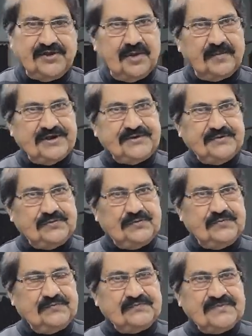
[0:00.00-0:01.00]
Number
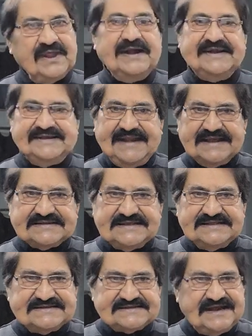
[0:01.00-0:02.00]
two,
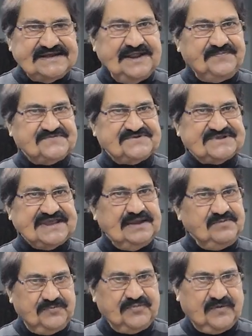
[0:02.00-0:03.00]
tax incentives
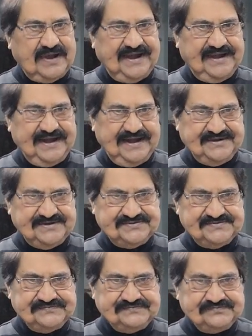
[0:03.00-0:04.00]
can be provided,
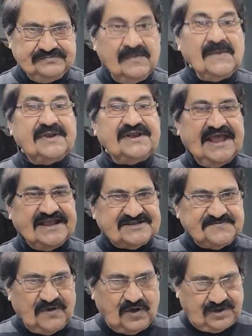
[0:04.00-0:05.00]

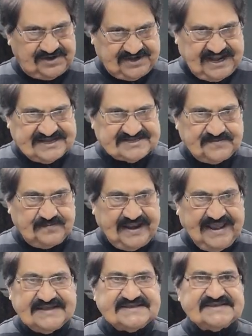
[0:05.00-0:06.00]
tax
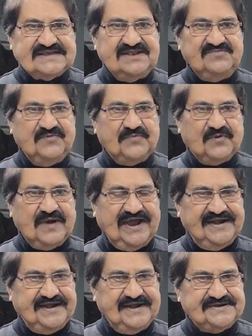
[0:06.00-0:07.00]
breaks can be
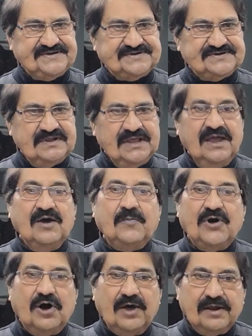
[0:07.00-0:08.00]
provided
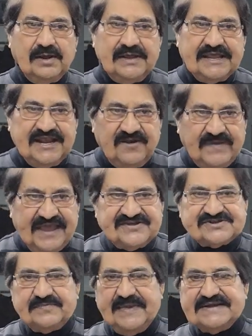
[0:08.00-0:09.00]
for
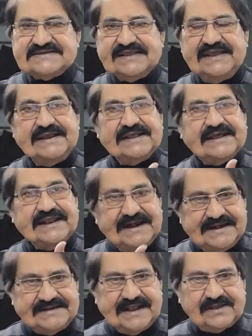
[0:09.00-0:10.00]
investments in
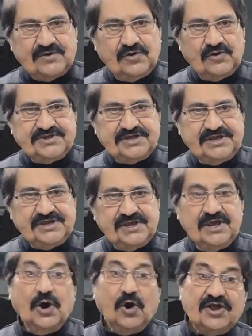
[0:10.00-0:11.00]
green technology
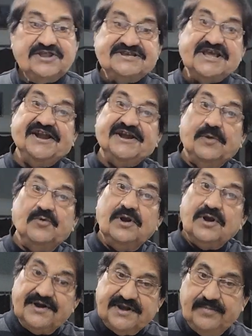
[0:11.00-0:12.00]
or
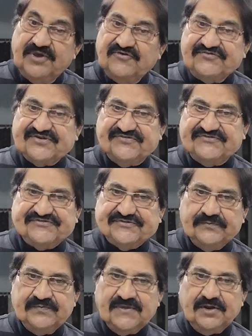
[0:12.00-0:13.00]
charitable
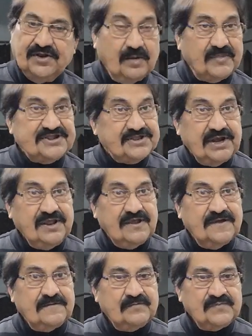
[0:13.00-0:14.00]
contributions. Number
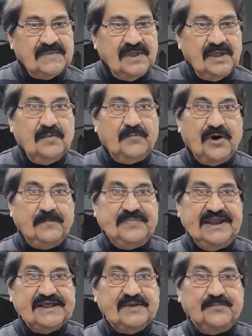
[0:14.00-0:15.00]
three,
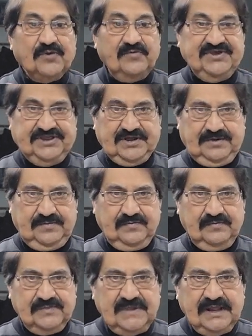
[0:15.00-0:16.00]
public provision.